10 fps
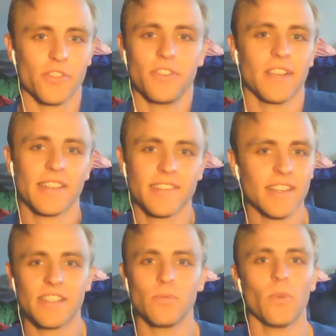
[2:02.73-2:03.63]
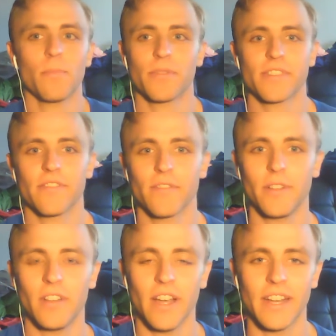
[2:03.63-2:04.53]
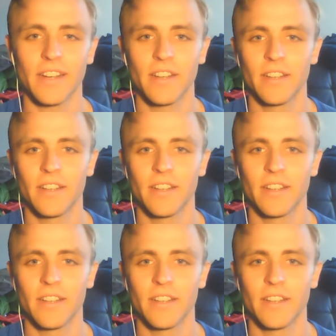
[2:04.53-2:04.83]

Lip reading: shooting like 61% from the line.